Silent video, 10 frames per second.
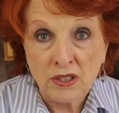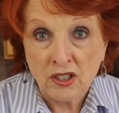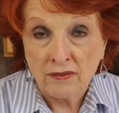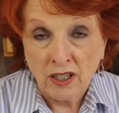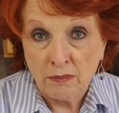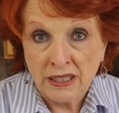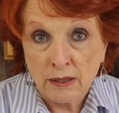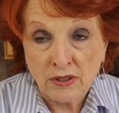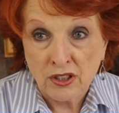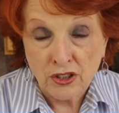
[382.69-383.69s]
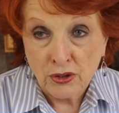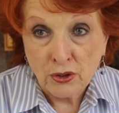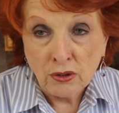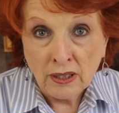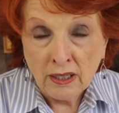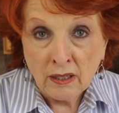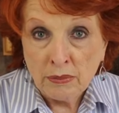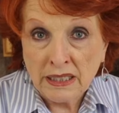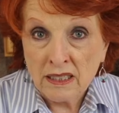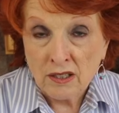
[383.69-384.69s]
which I've not been able to do
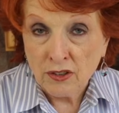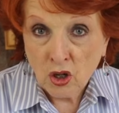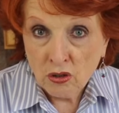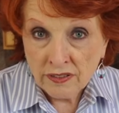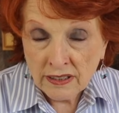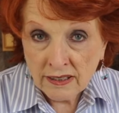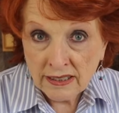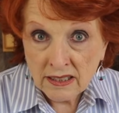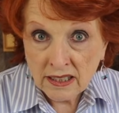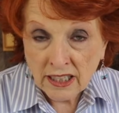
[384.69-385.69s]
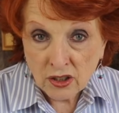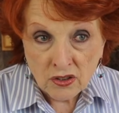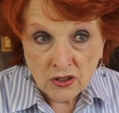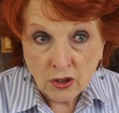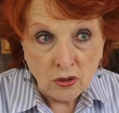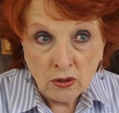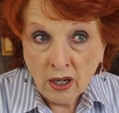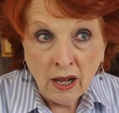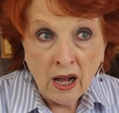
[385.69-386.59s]
because of COVID this year, so